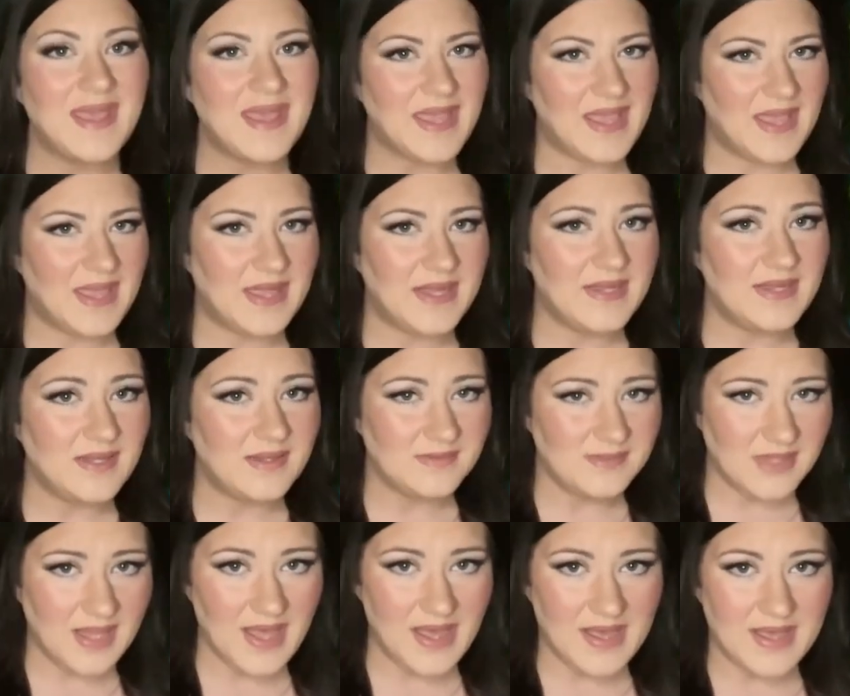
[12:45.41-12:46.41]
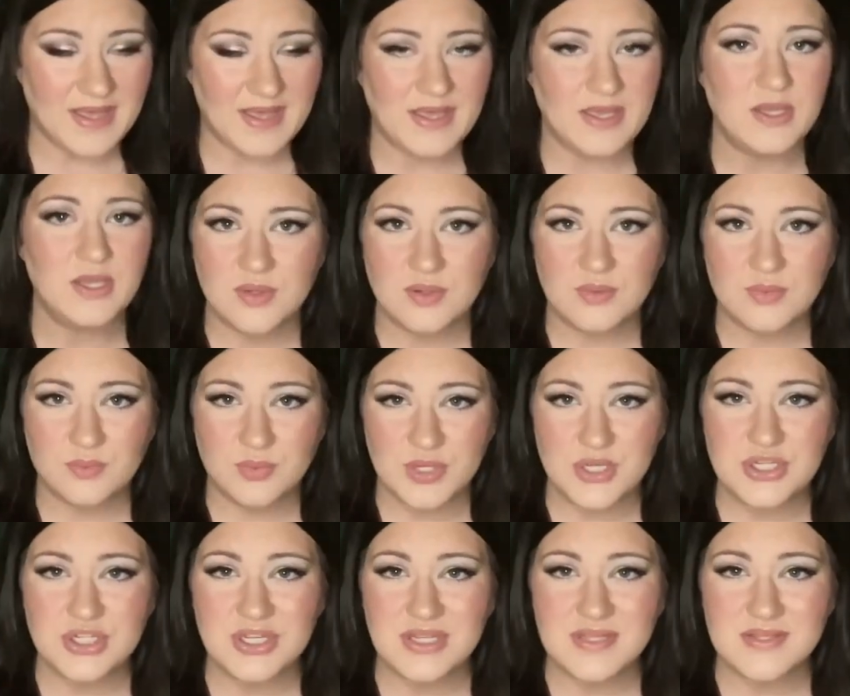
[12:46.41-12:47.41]
and lye,
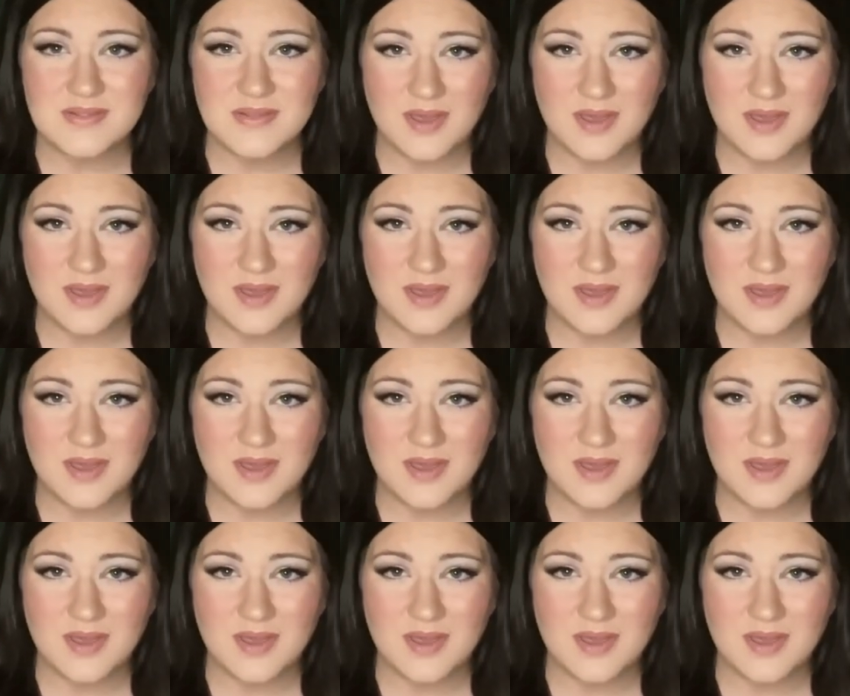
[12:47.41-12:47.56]
which is